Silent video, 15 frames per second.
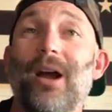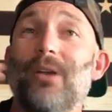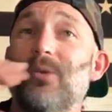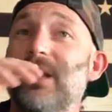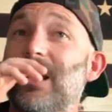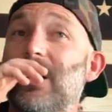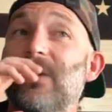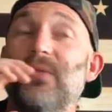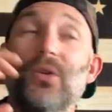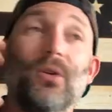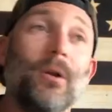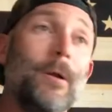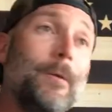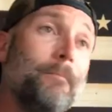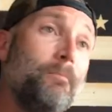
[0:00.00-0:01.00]
I don't care if
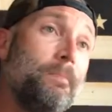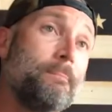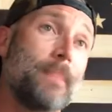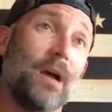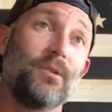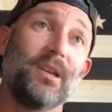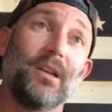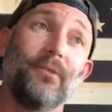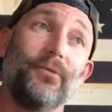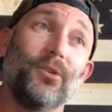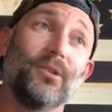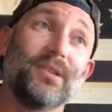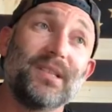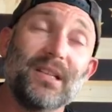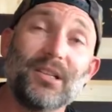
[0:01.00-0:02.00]
you're a
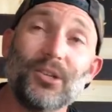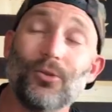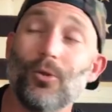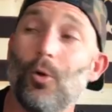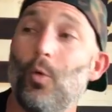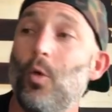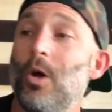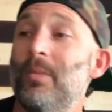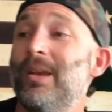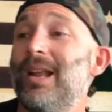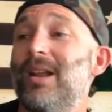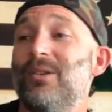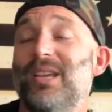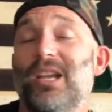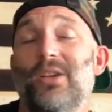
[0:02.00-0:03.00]
60-year-old woman.
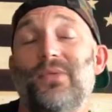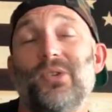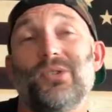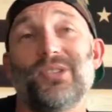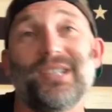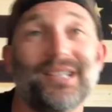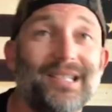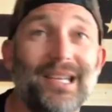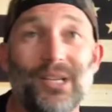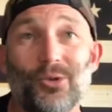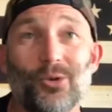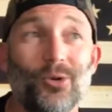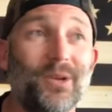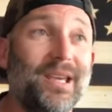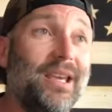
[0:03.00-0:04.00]
I don't care if you're a
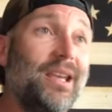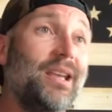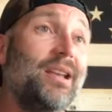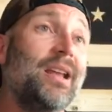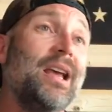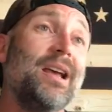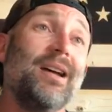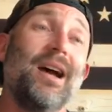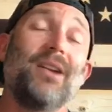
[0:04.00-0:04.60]
16-year-old kid.